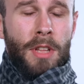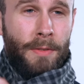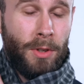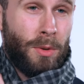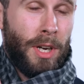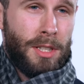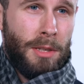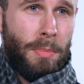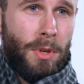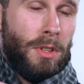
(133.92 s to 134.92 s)
That feels quite
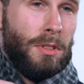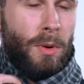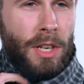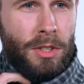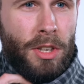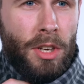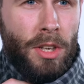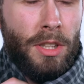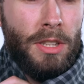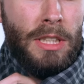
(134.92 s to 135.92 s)
simple and quite secure,